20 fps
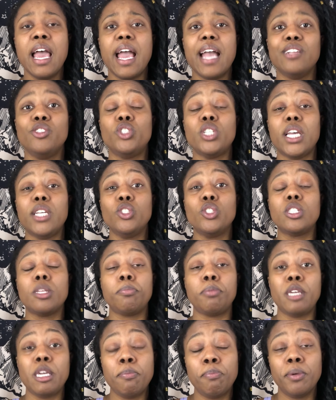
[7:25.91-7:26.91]
And change the
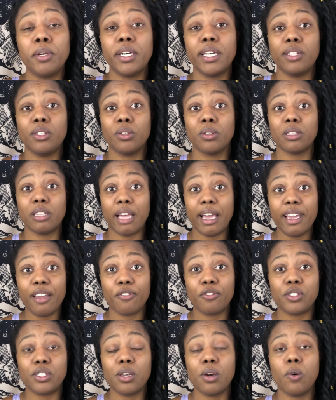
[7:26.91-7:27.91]
people in your
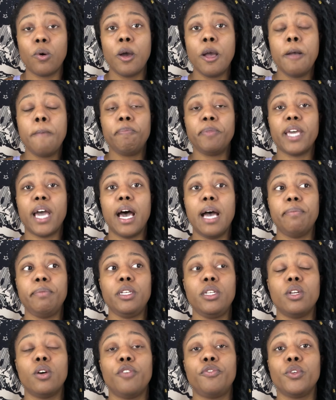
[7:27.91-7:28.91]
life. So um,
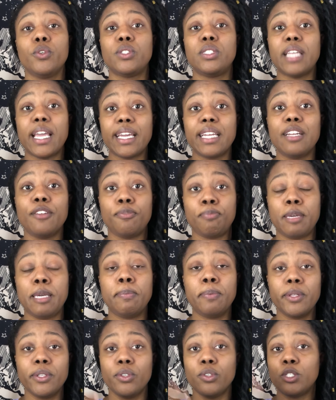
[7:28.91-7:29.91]
you know, if there's negative
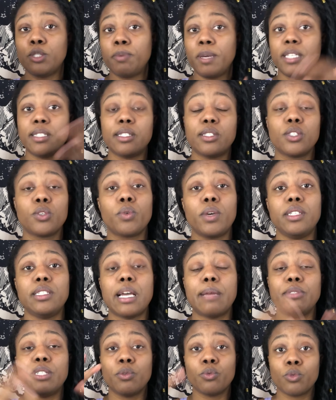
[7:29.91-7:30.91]
people in your space, it's a great
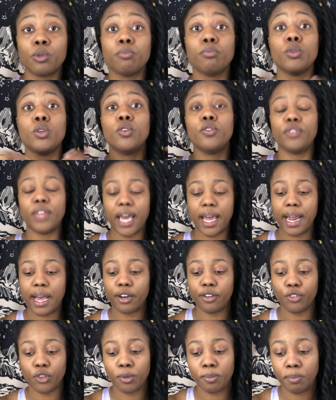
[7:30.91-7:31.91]
time to remove that
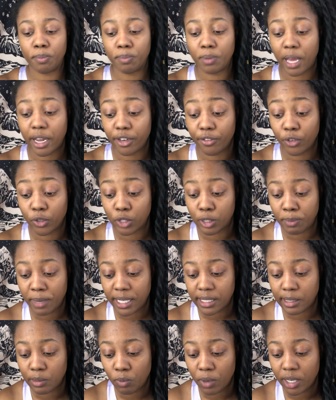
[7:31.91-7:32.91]
out of your out of your
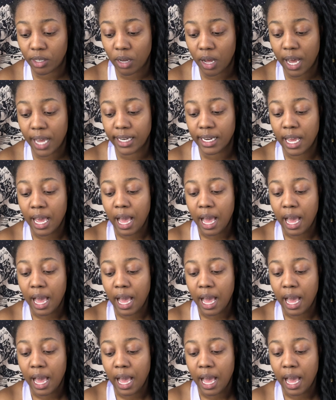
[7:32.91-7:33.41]
space and whatnot.